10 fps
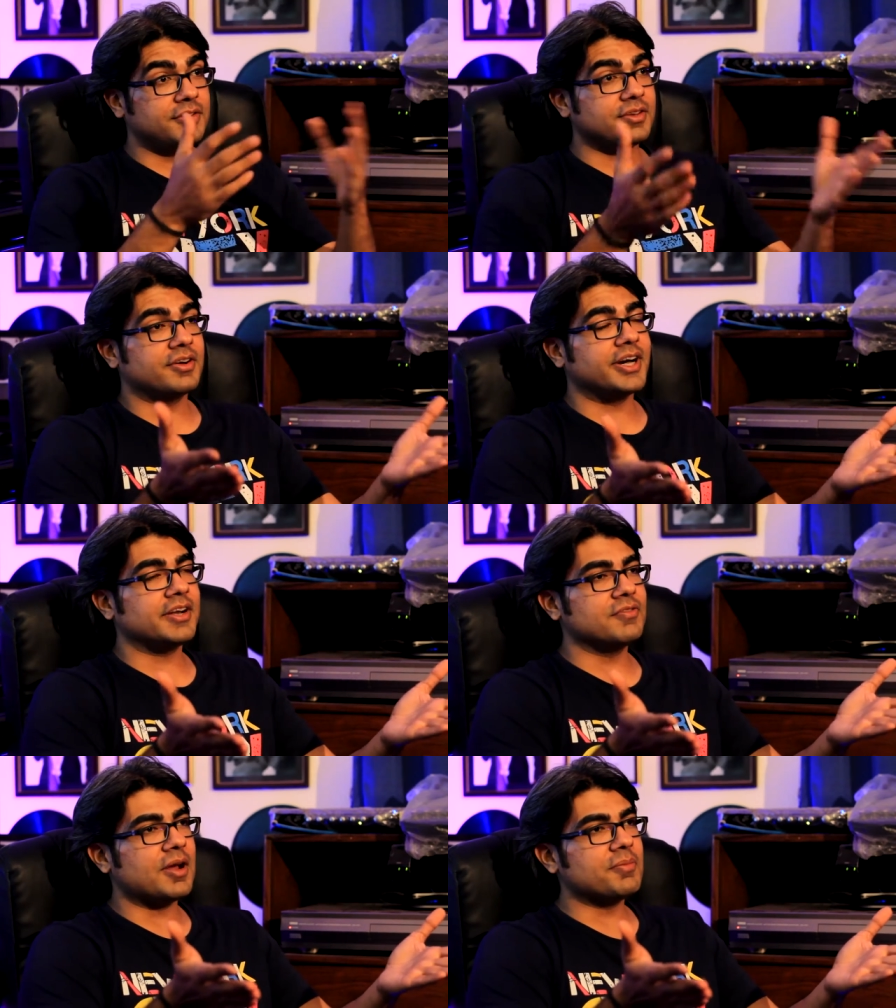It's a
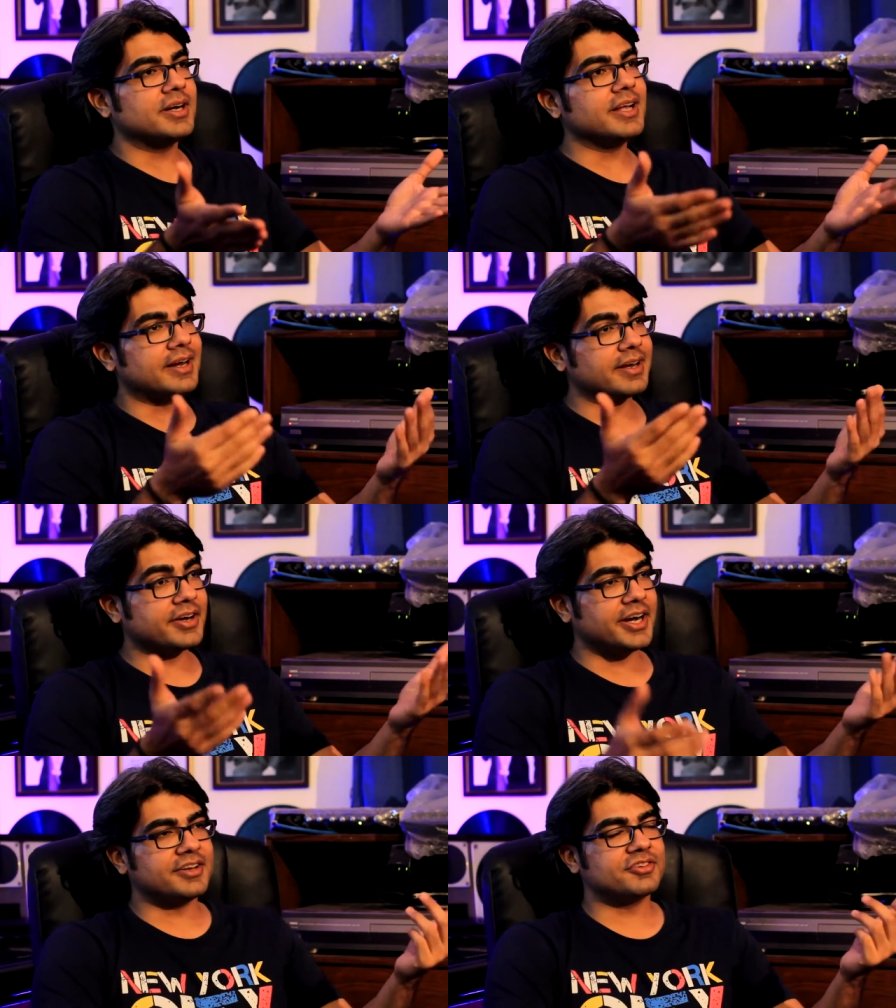great environment and
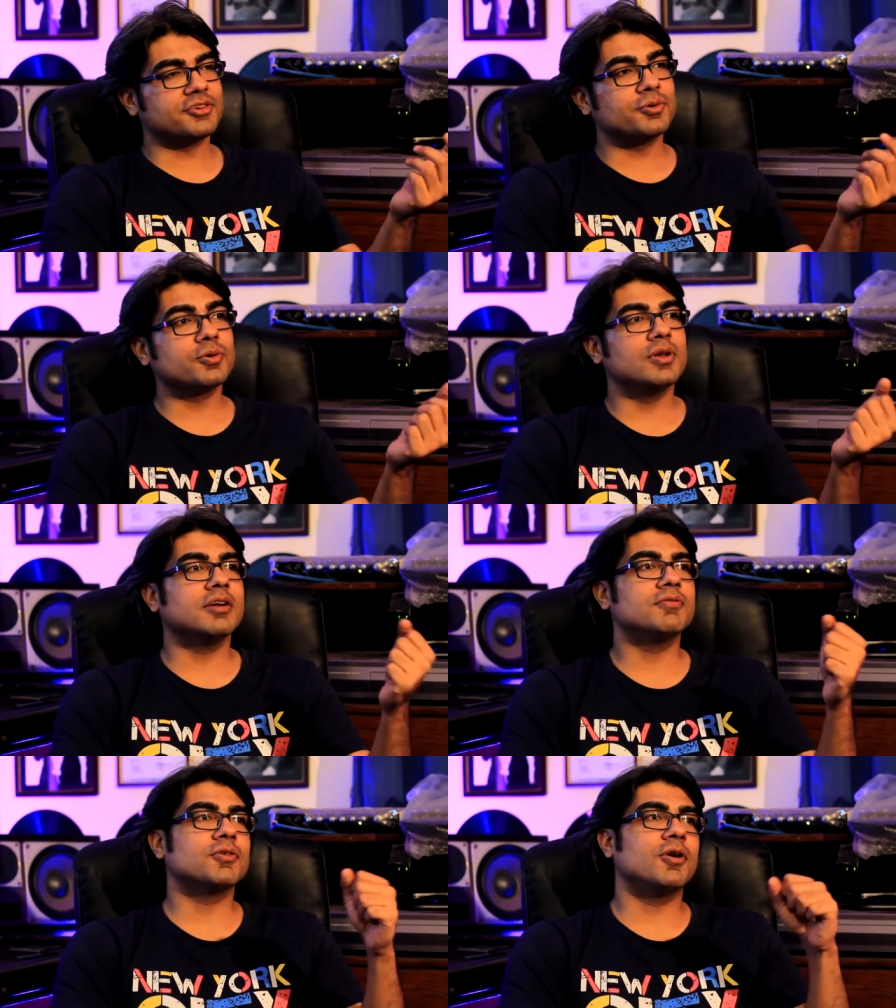a great institute to
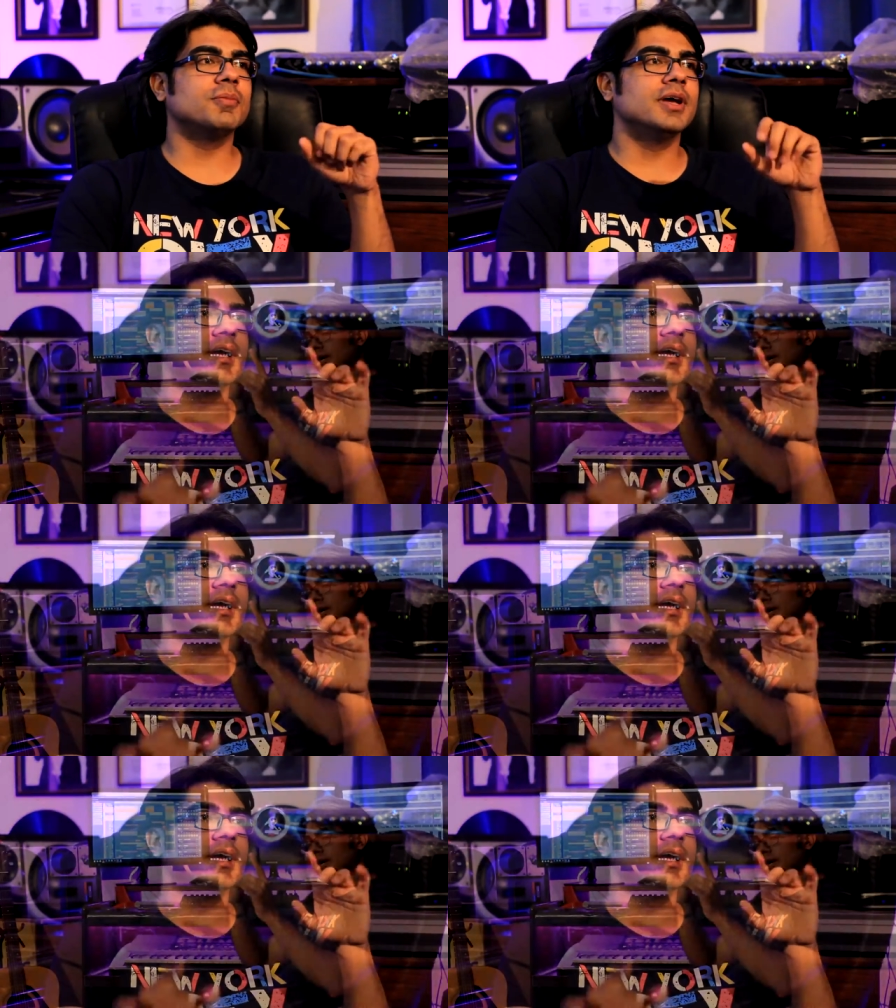learn from.